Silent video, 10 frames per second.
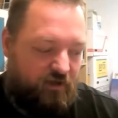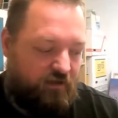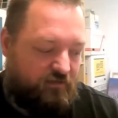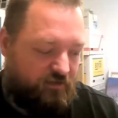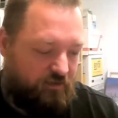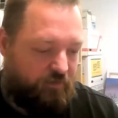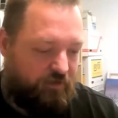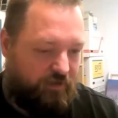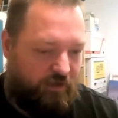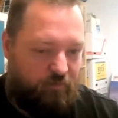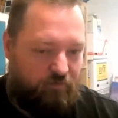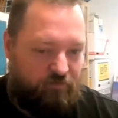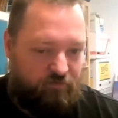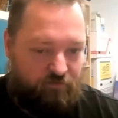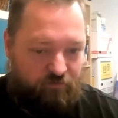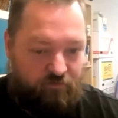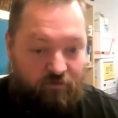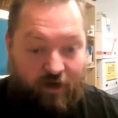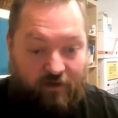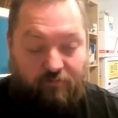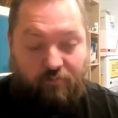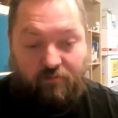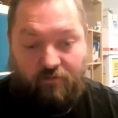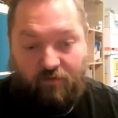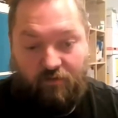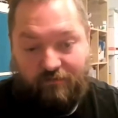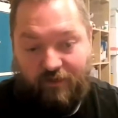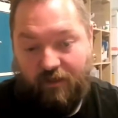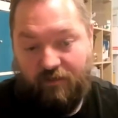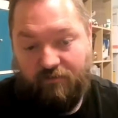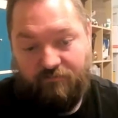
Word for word: actually being able to grasp all of that.